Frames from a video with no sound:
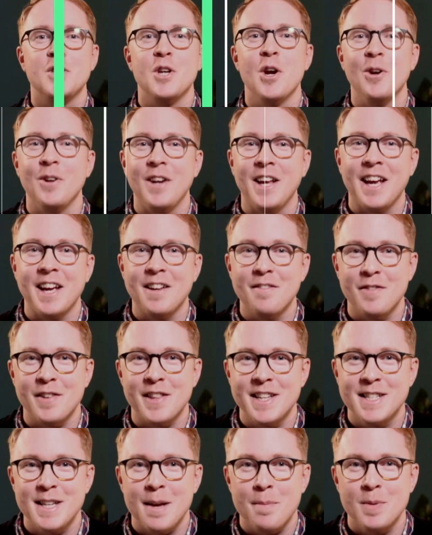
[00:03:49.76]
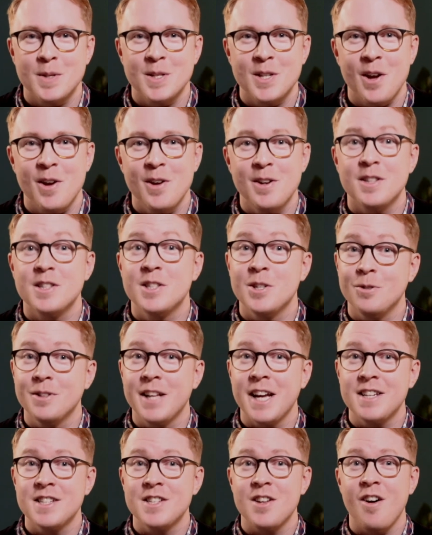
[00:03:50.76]
tuning in for this episode. Until
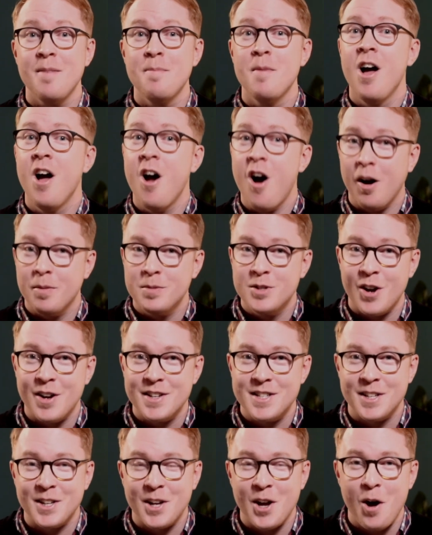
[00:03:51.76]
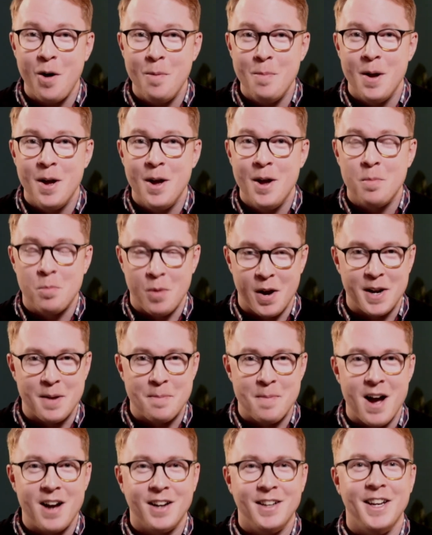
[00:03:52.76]
next time, I'm Tyson Cobb, brand
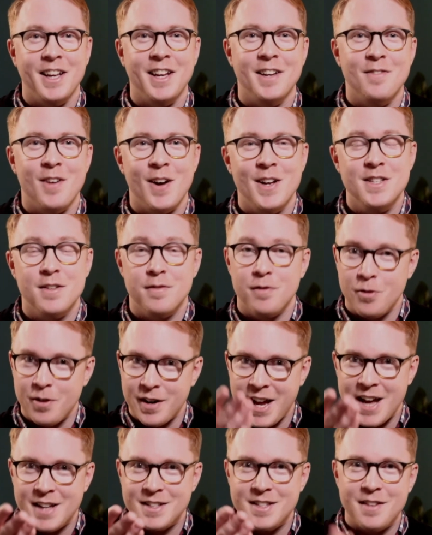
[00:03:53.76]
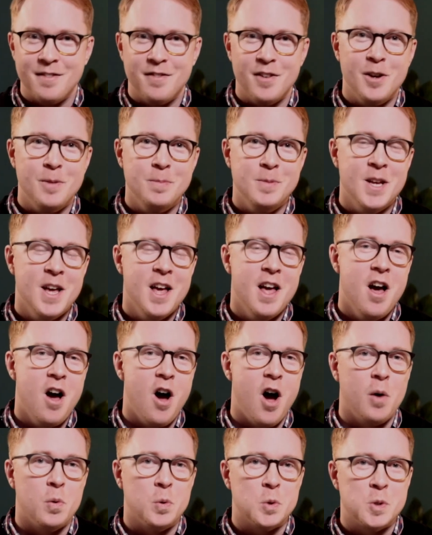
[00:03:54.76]
and marketing advisor for accounting firms.
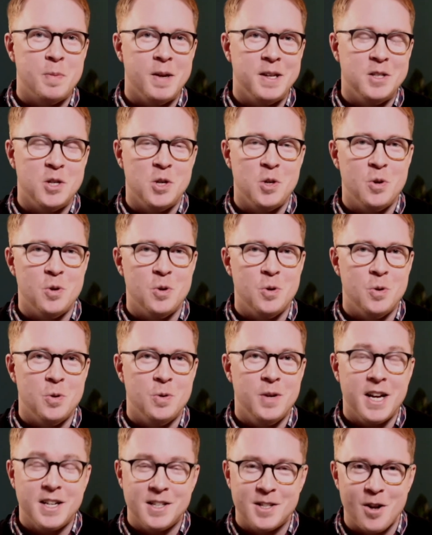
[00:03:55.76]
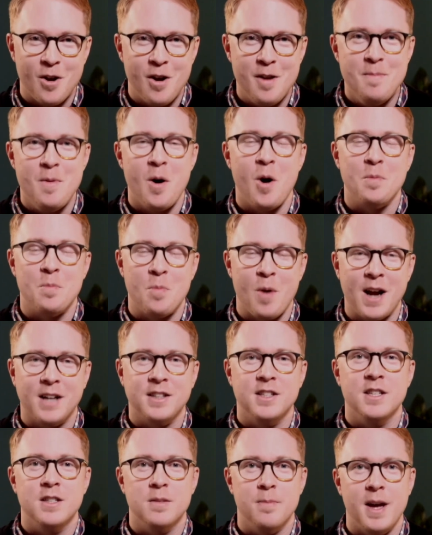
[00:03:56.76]
I will speak to you next time on
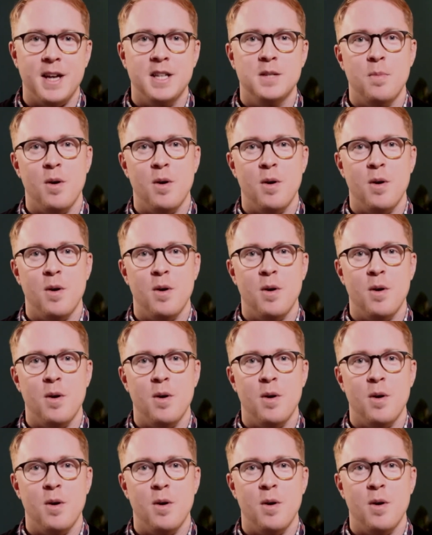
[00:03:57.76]
Practice Makes